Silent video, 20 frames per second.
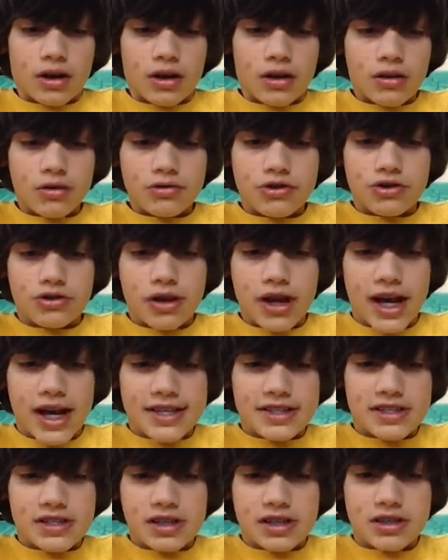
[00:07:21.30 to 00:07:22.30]
Oh,
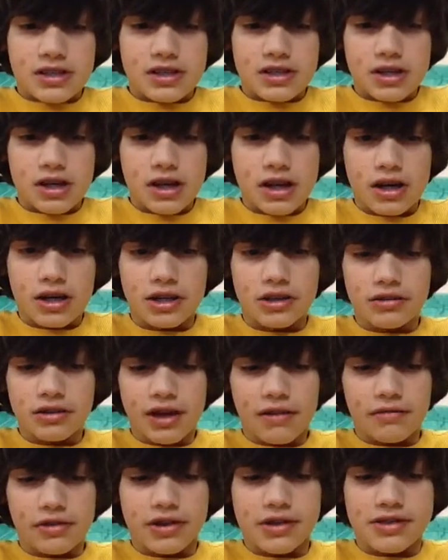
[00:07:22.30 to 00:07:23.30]
Traxxas, you
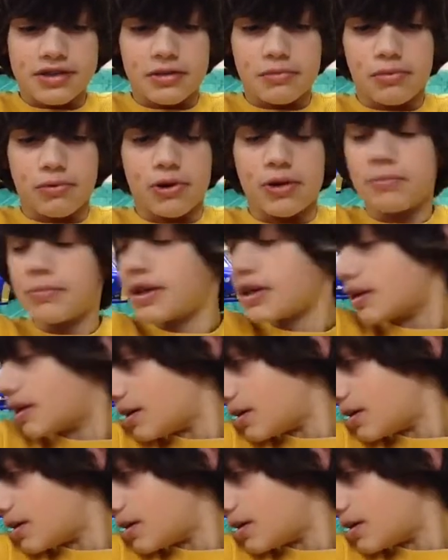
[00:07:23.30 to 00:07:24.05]
never disappoint me.